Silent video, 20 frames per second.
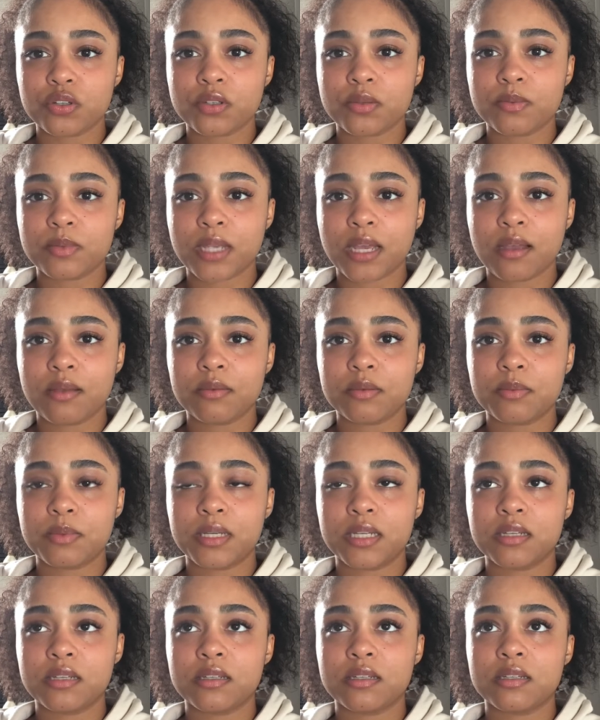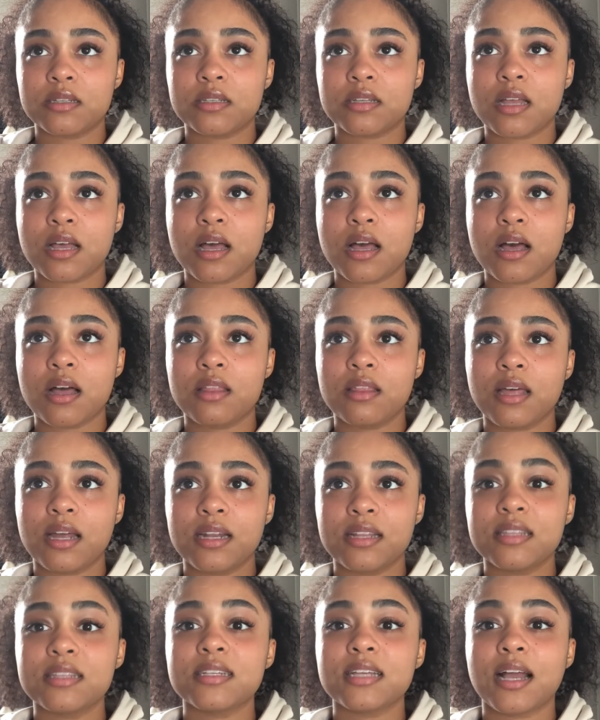sometimes because a lot
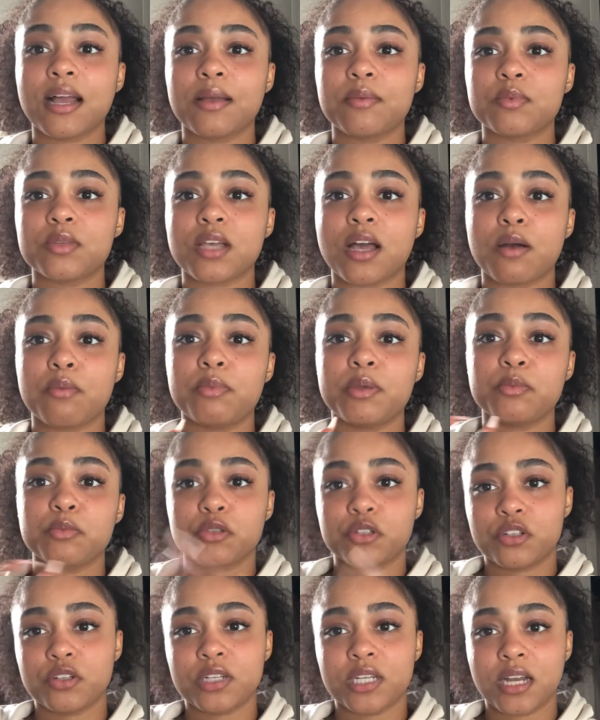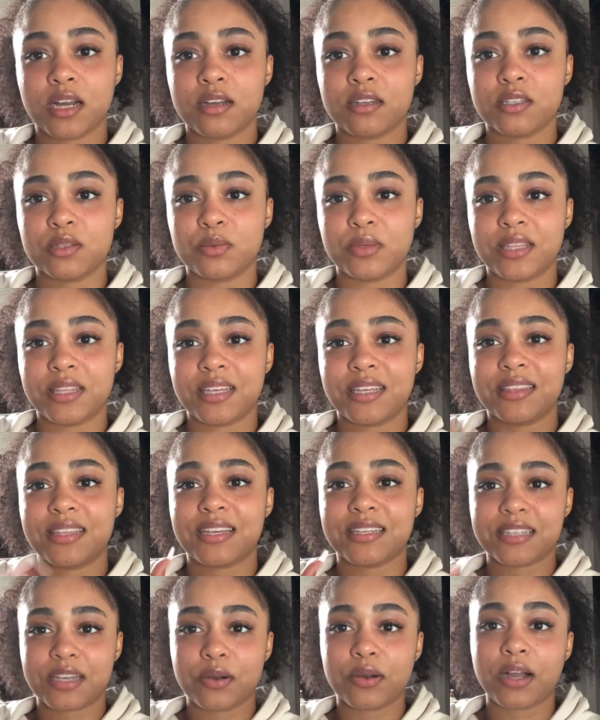of the times how people treat us we think
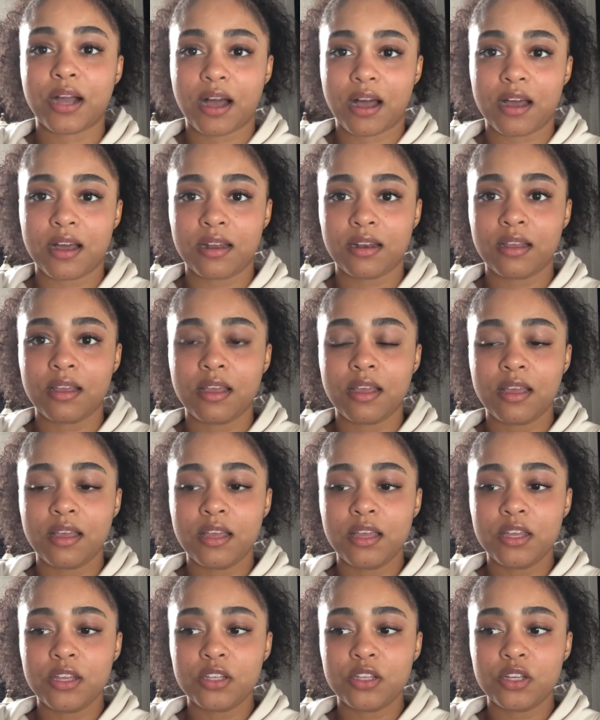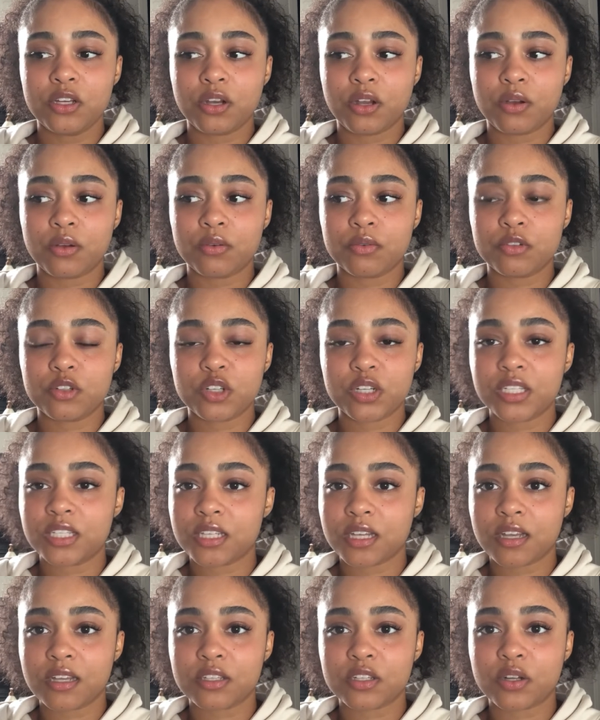that's how God you know treats
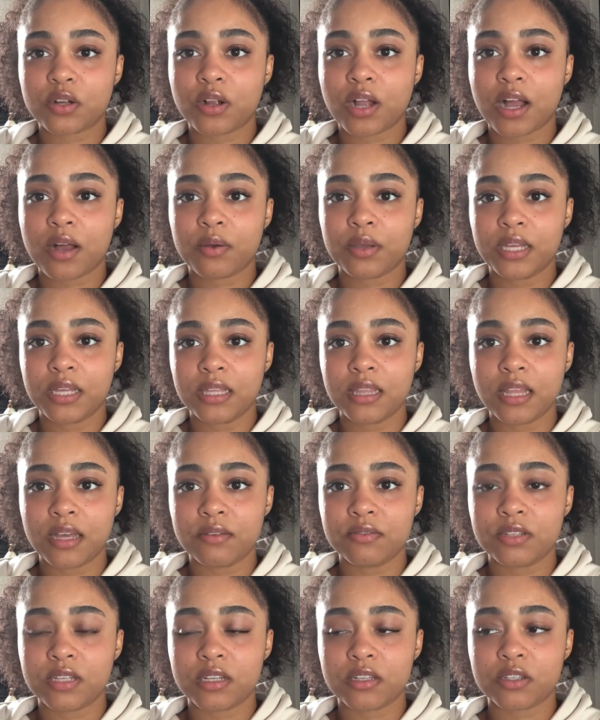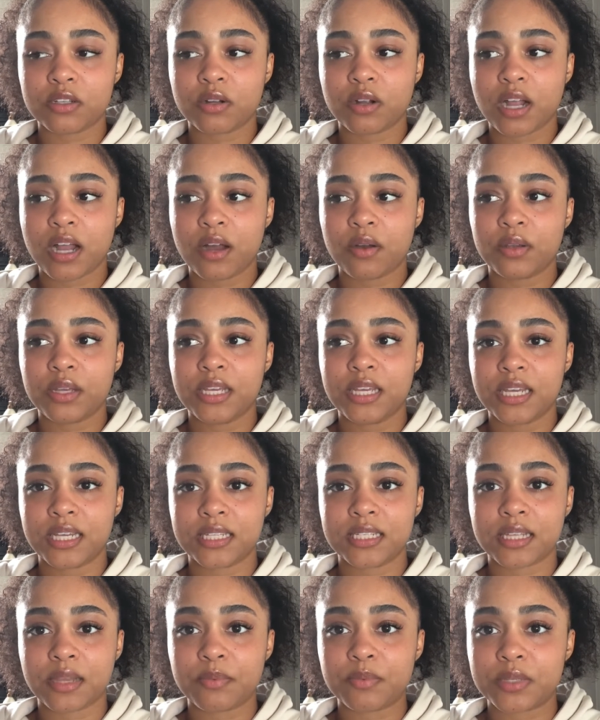us or how he loves us or how he
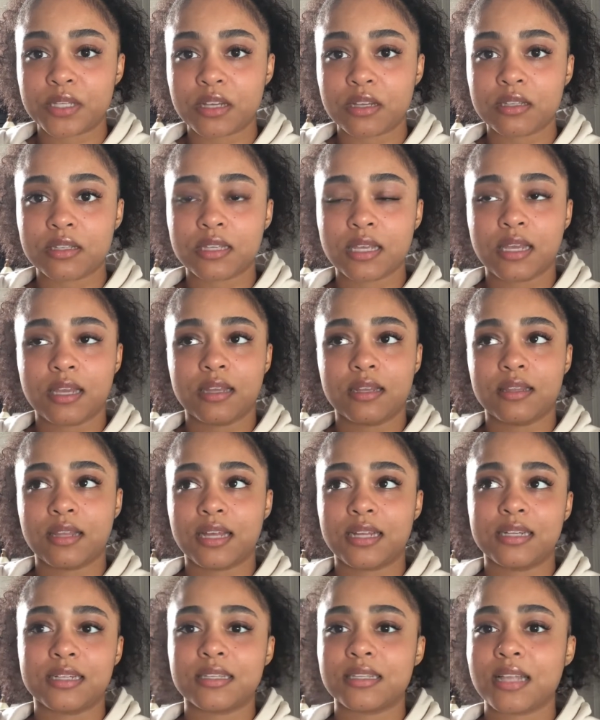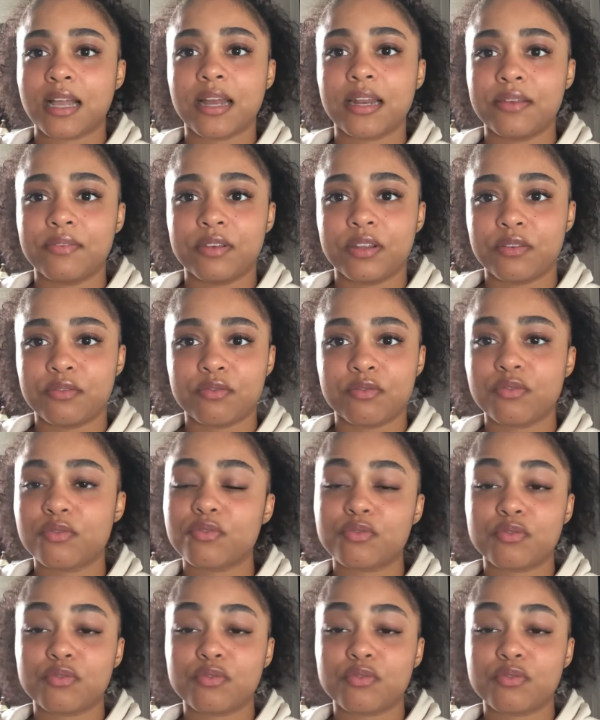accepts us and that is not even